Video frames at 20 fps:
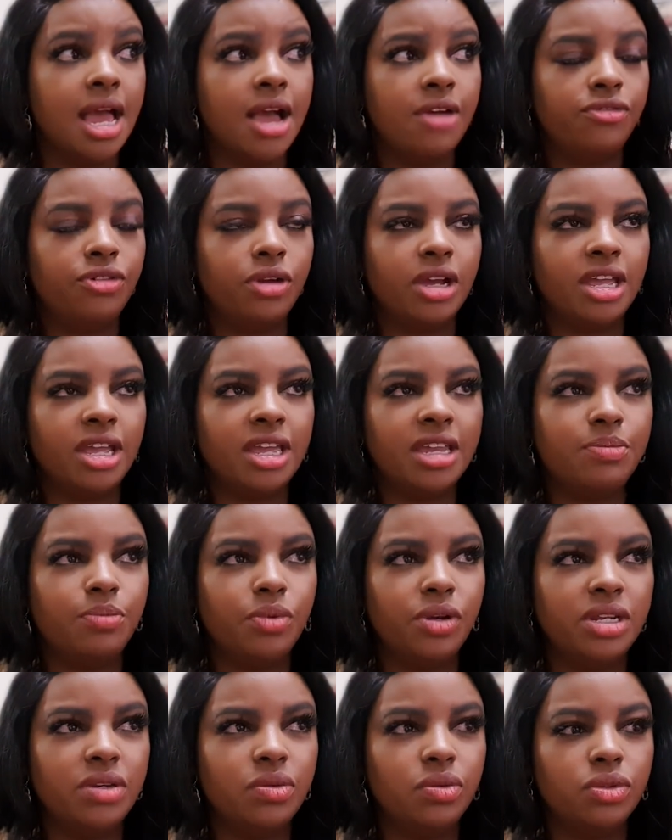for
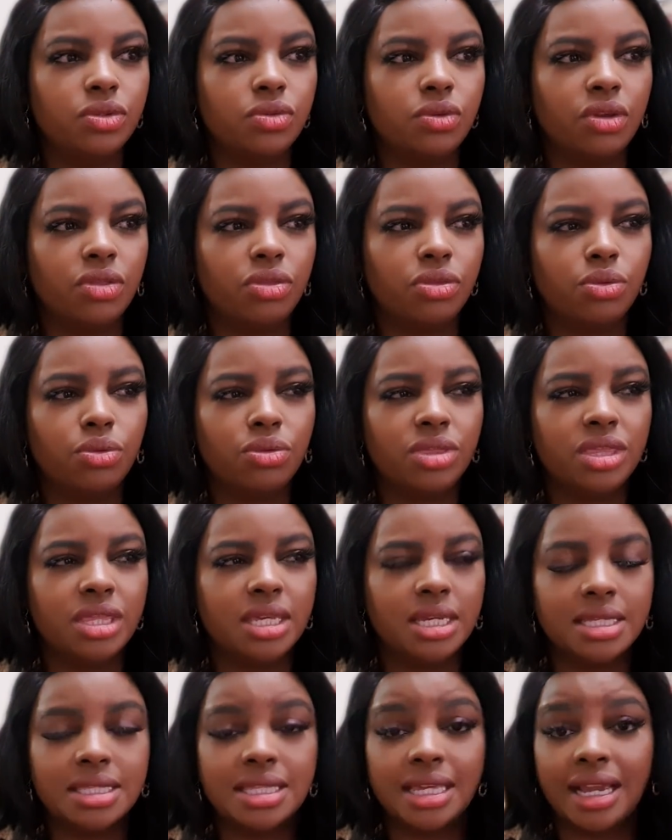anybody who's going through
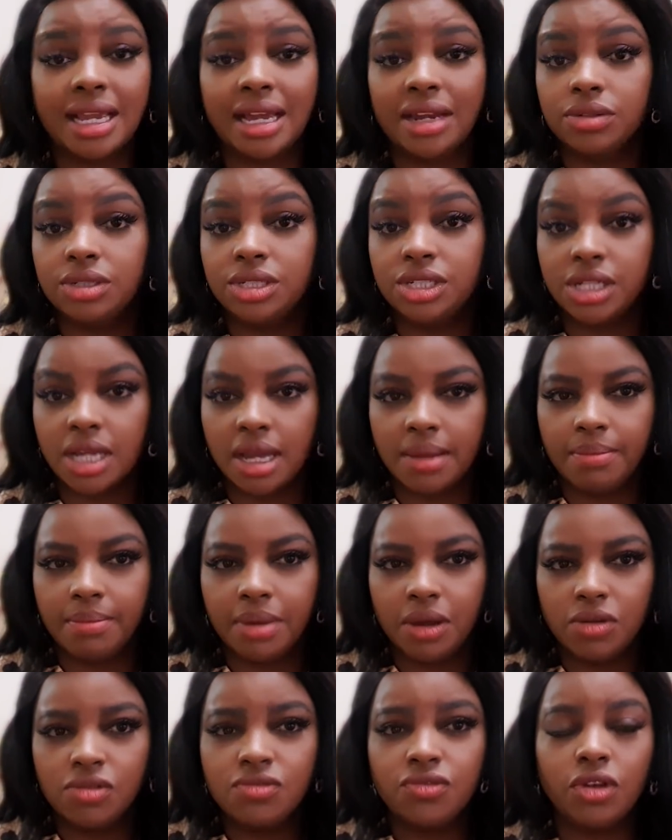things they cannot share
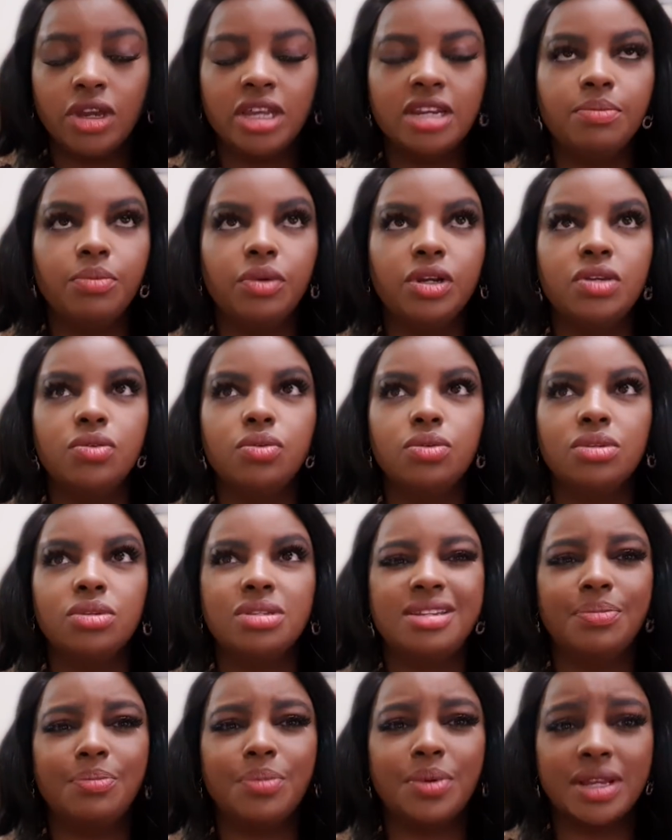about, for anybody who's
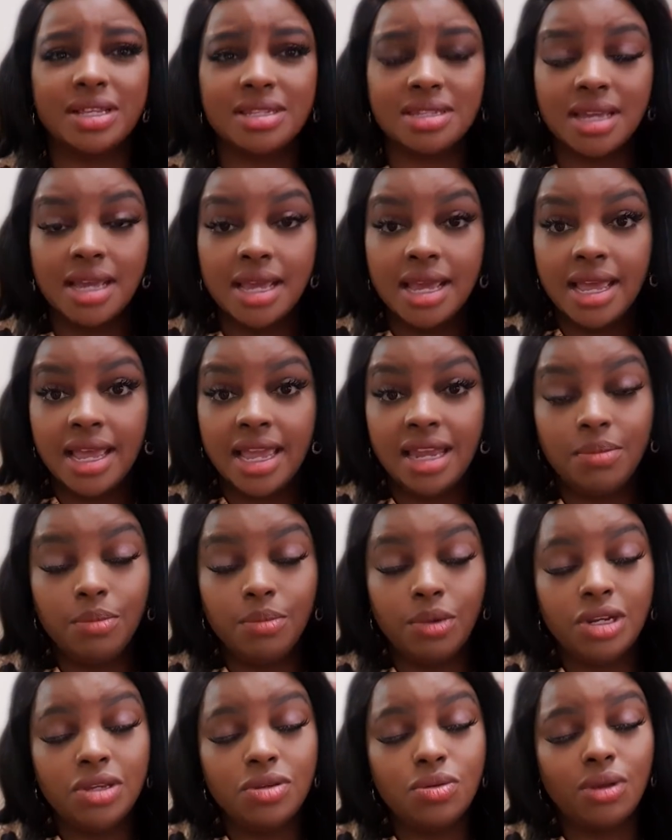depressed,
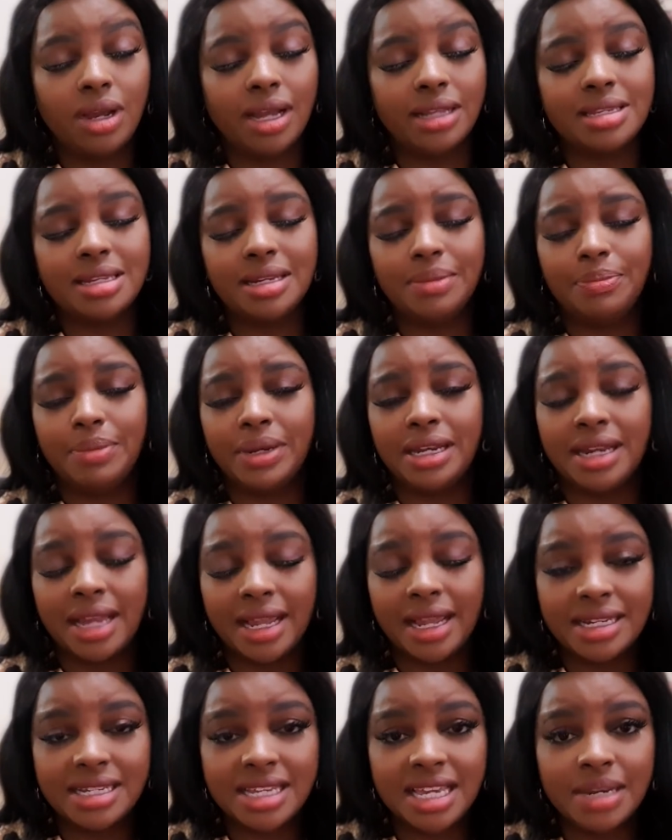anybody who can't sleep at
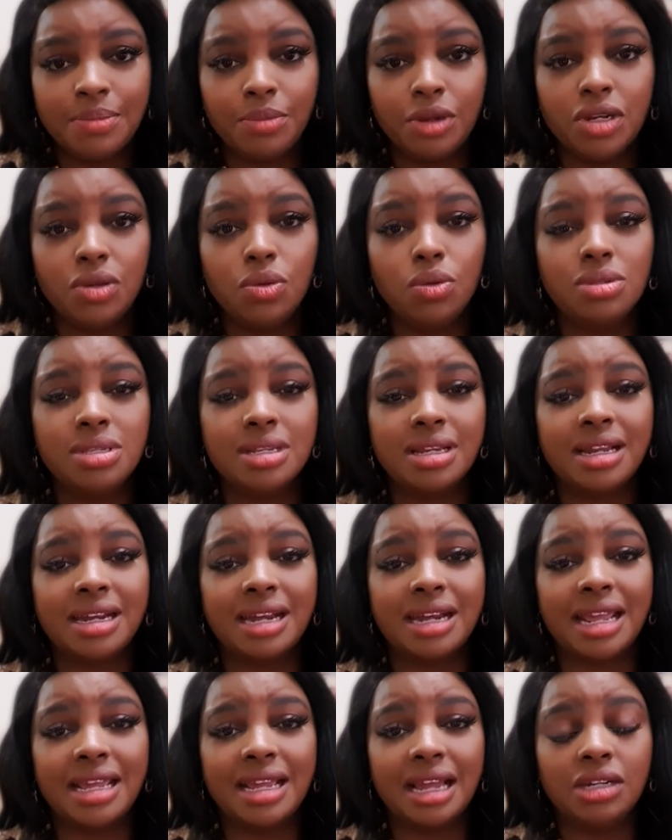night, anybody who's
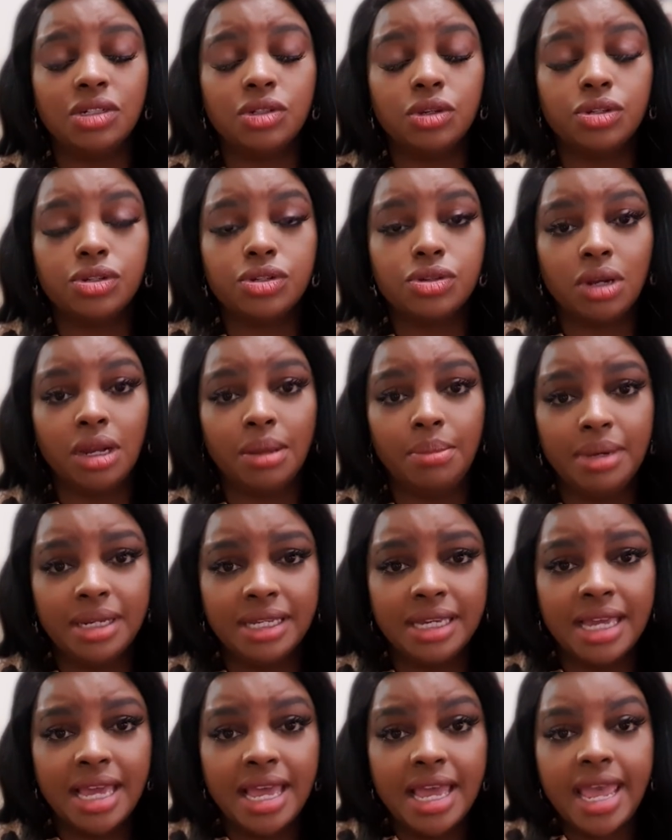crying uncontrollably,